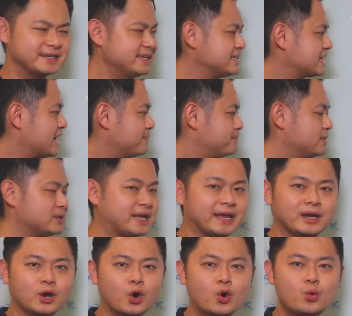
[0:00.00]
this couple
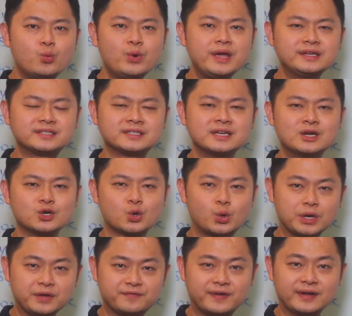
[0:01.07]
can always
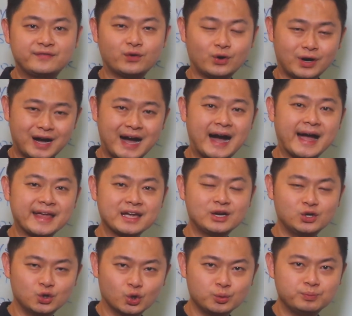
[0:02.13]
qualify for a
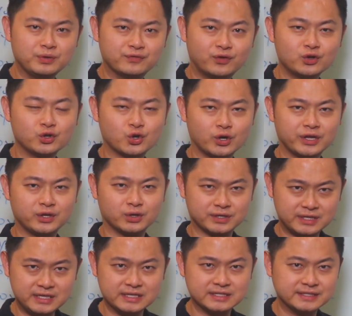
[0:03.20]
higher loan before you collect your
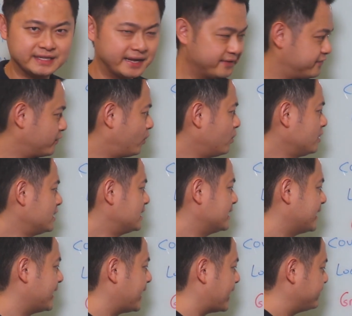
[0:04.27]
keys. Therefore,
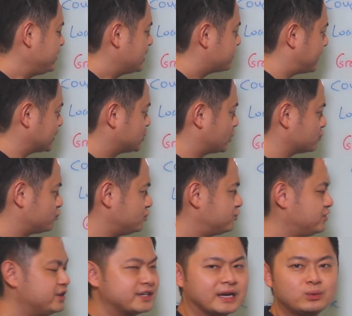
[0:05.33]
having a budget of
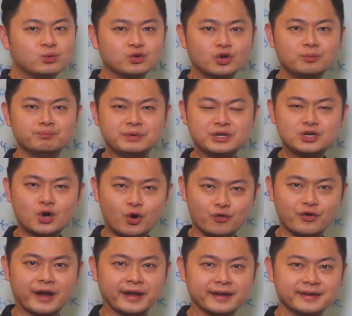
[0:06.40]
339 will not be
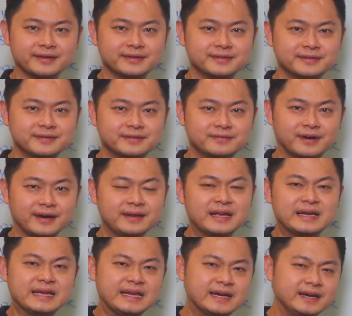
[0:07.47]
correct, right?
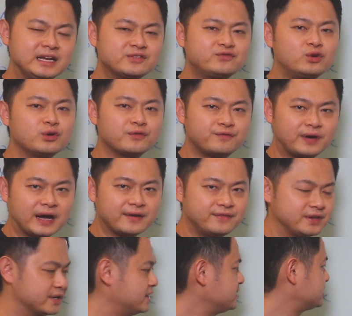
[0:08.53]
In the next 4 to 5
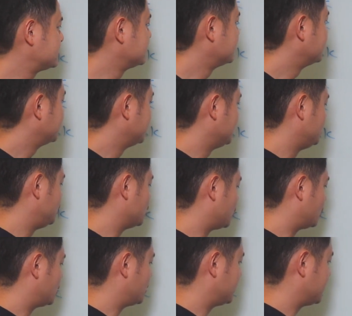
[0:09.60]
years,
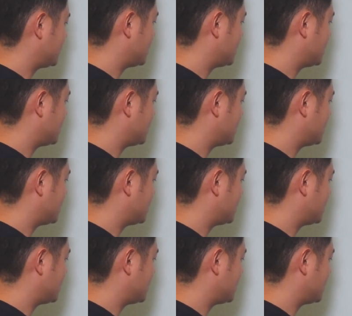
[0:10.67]
your